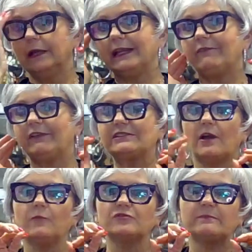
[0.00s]
It fits
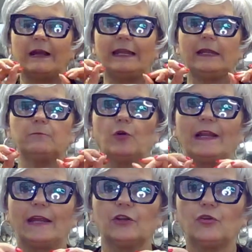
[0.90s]
almost more
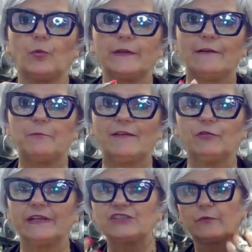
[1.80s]
like a Tony of
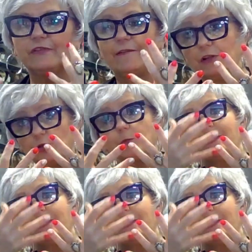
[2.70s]
Beverly. So if you have a little